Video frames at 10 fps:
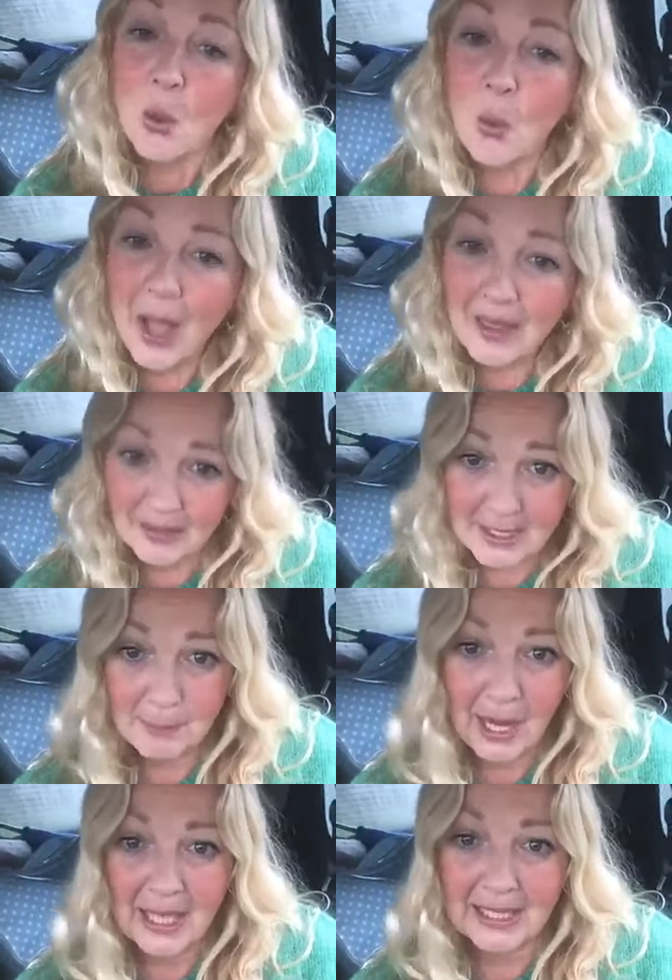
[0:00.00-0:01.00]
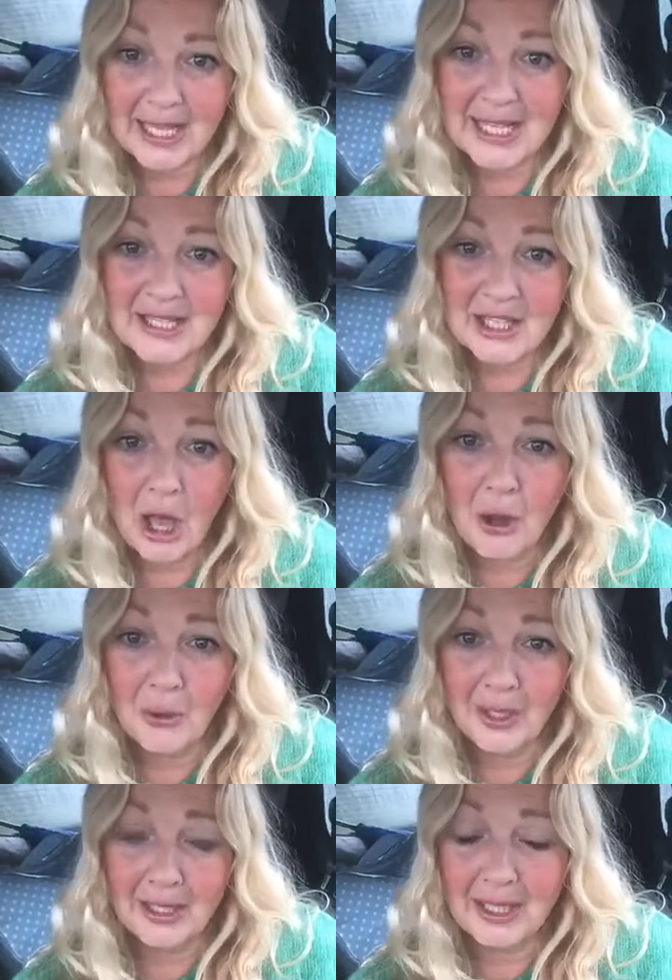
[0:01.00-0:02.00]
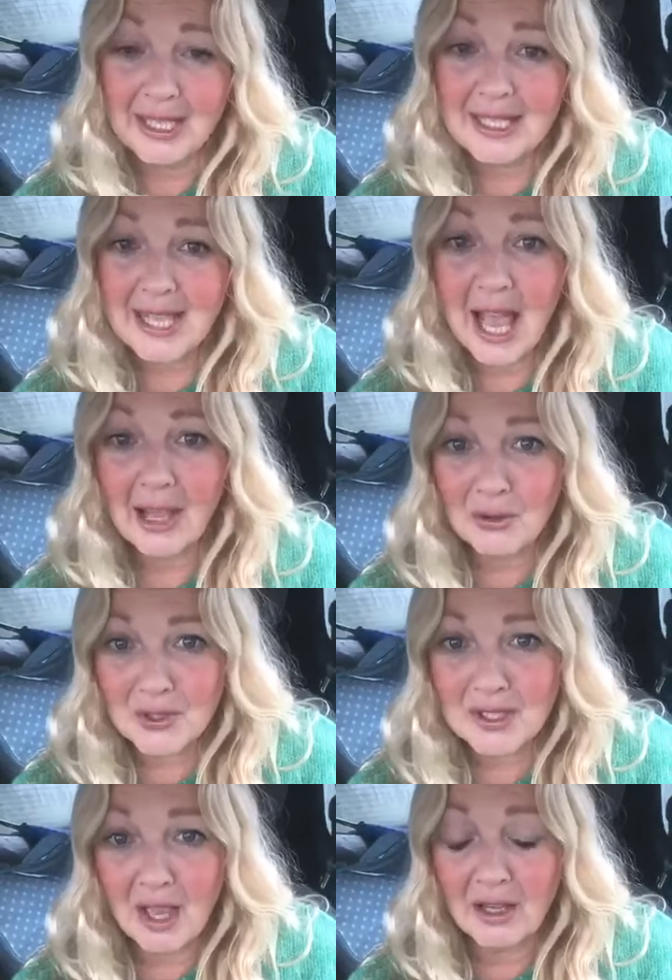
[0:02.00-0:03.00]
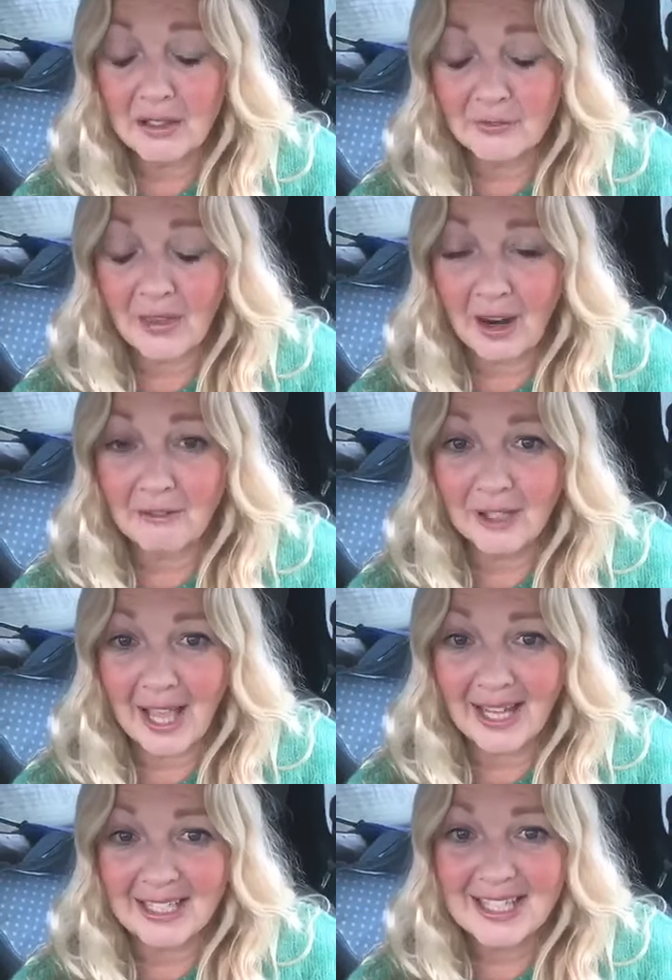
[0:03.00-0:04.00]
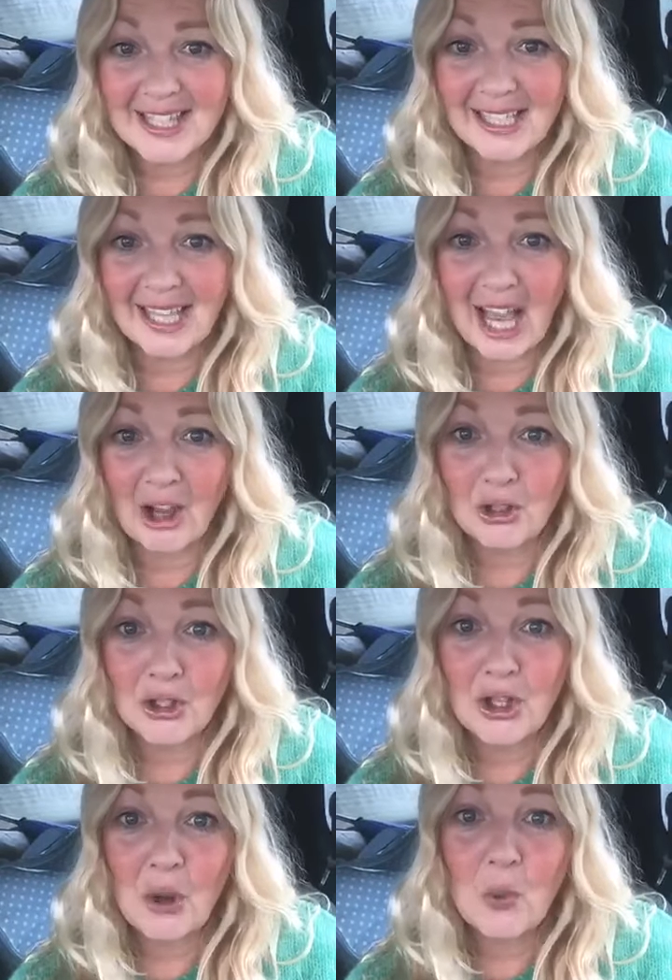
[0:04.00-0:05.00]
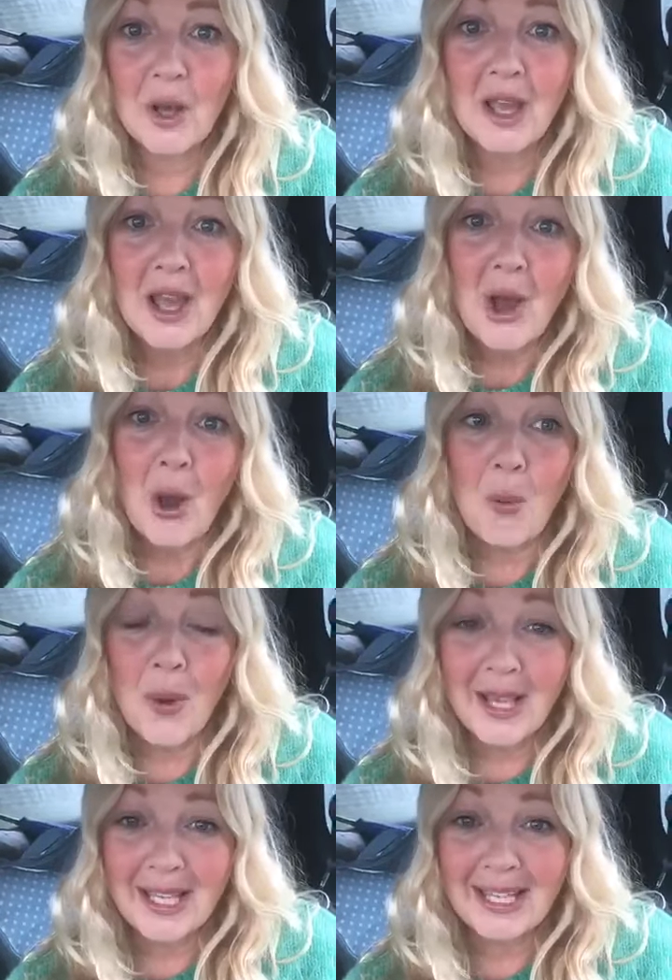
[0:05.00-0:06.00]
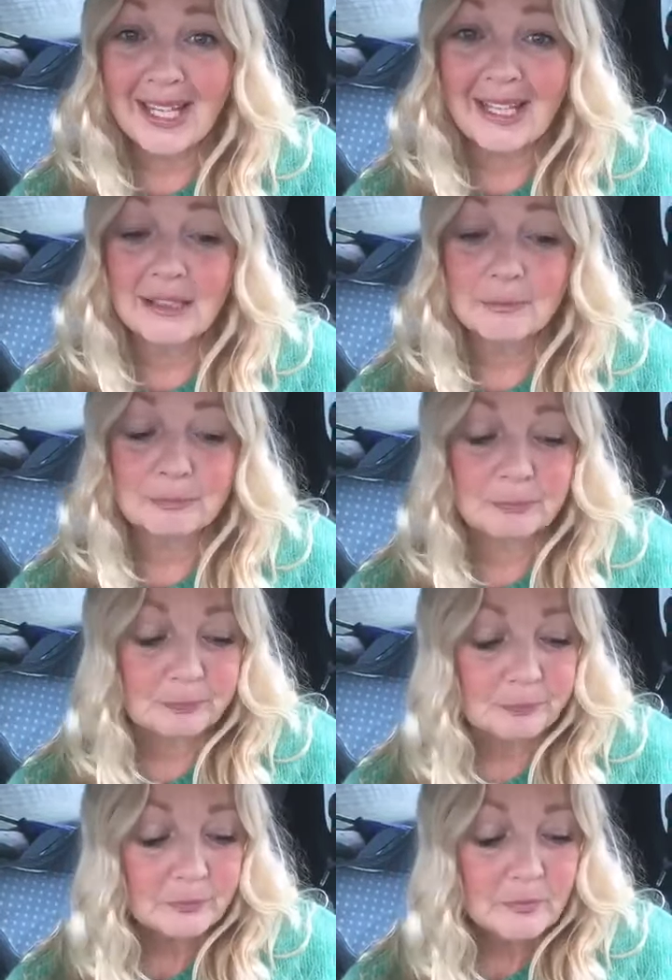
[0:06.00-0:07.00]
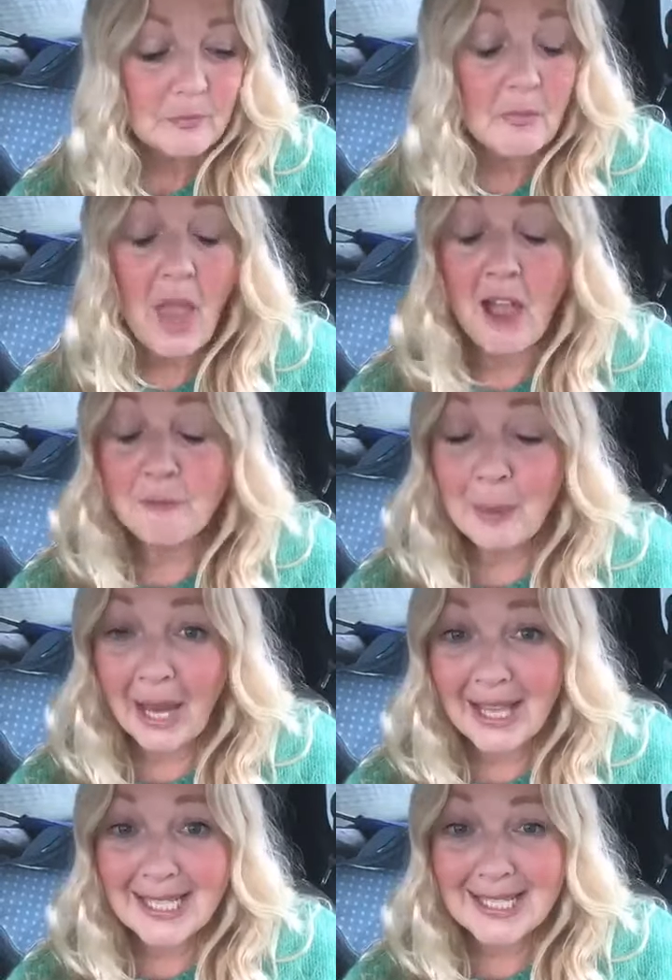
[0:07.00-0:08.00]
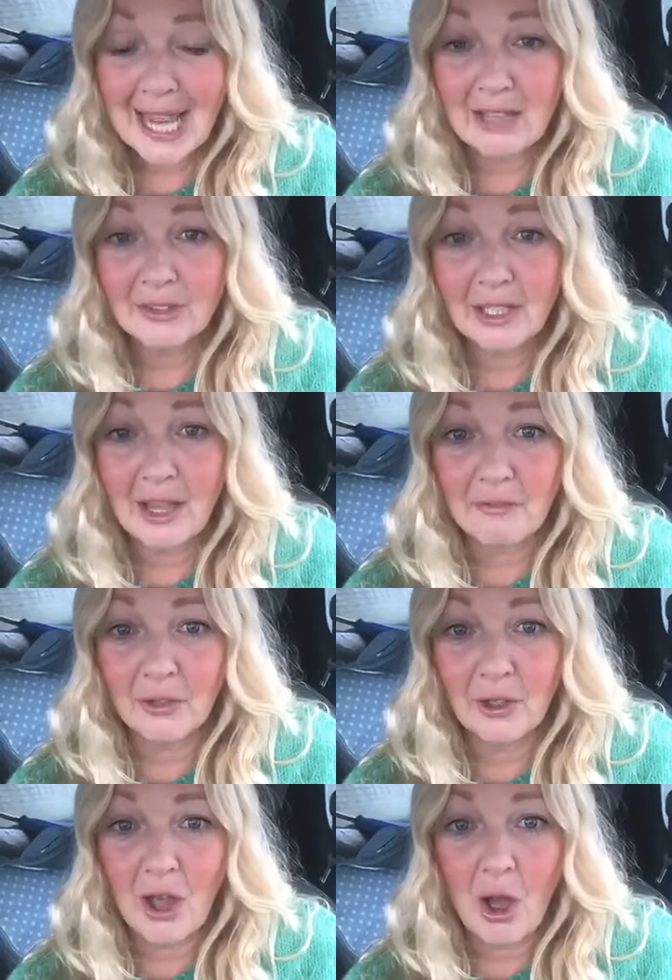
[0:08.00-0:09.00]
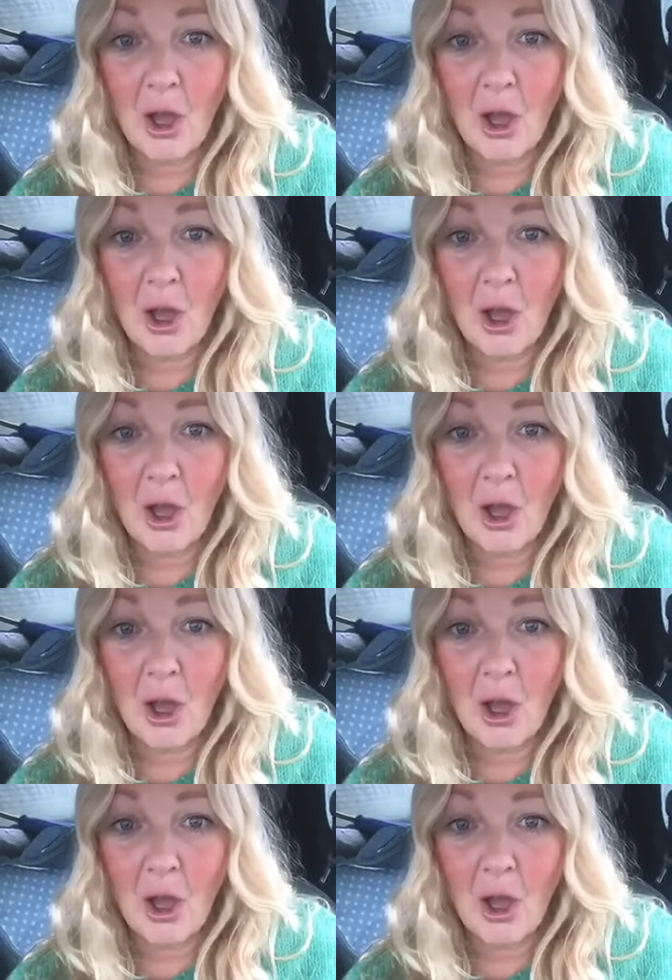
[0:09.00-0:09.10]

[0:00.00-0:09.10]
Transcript: where this planet is going is outside of that reality now. You know, we're awakening, and I've played down the level